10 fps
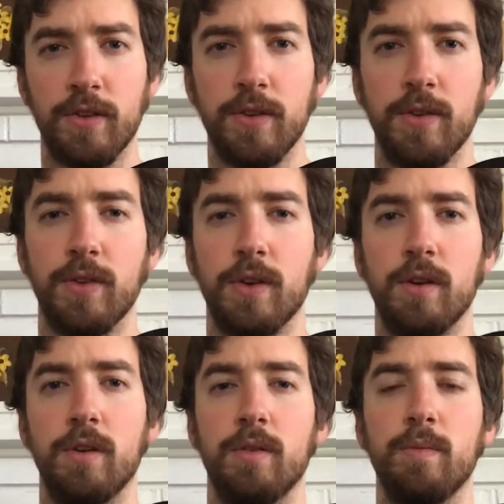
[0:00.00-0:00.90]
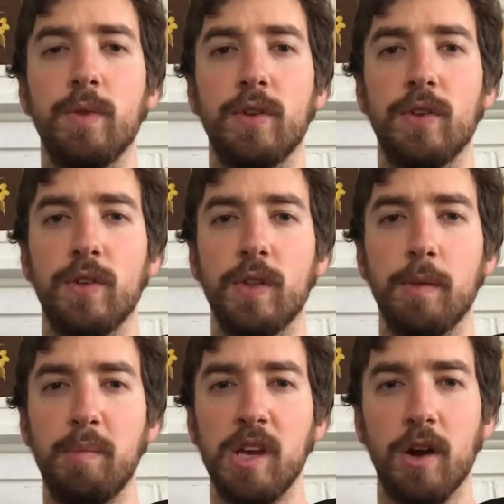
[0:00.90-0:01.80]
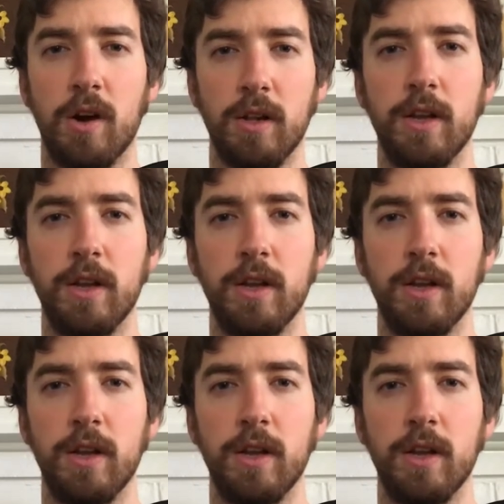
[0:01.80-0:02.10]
This isn't the be-all,